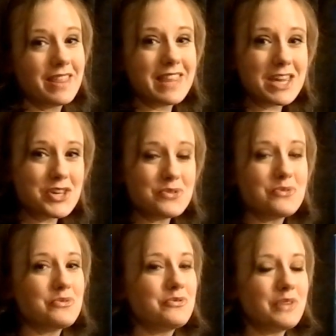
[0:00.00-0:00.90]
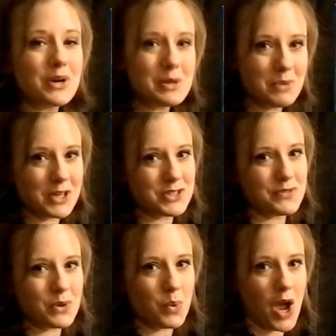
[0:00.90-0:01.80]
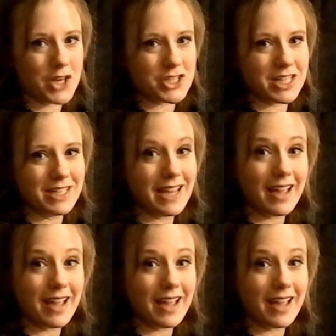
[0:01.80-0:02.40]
Thank you very much for watching.